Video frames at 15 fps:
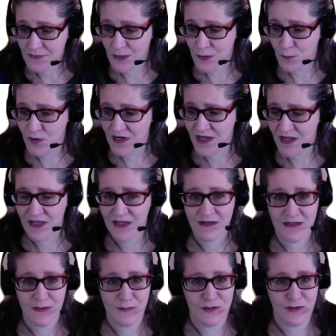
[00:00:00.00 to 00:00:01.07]
What I ended
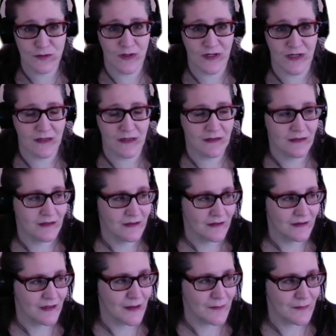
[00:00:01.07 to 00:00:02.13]
up doing,
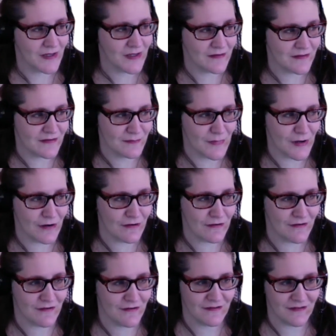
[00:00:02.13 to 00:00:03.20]
I'm getting
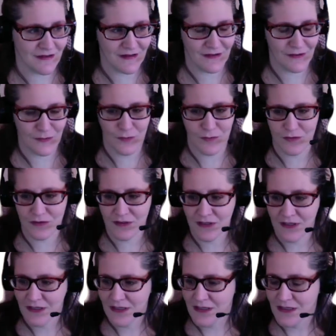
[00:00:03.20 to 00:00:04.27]
smarter as I get older,
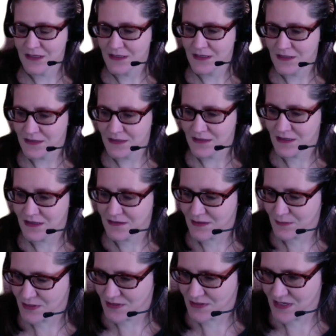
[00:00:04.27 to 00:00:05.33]
is I
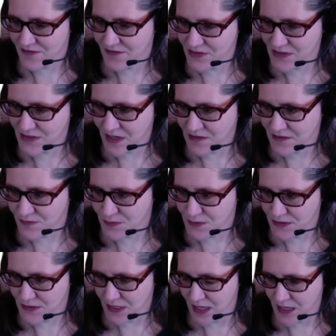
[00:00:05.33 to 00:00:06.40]
picked 7 decks for
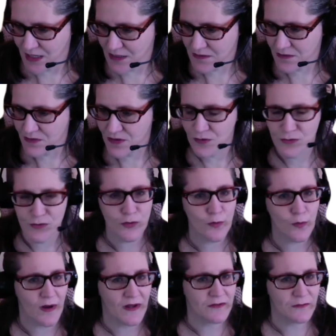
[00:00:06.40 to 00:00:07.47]
today. They're new
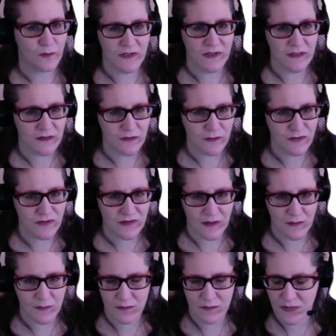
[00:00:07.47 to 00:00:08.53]
ones. We didn't use
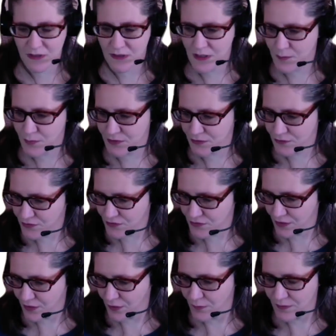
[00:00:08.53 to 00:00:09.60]
them a couple years
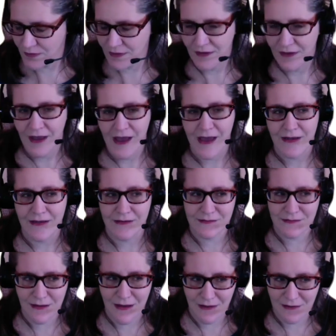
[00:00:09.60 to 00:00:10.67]
ago, and it's
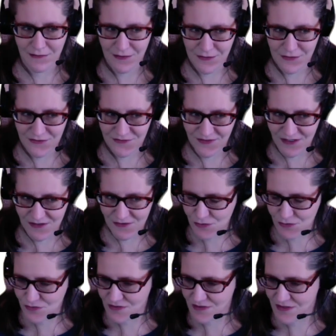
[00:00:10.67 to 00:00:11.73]
not clutter if I
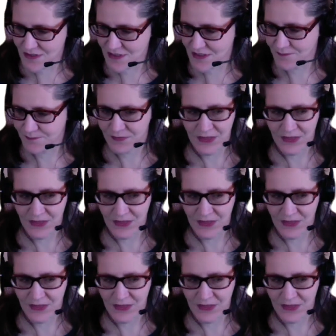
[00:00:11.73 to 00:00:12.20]
use it.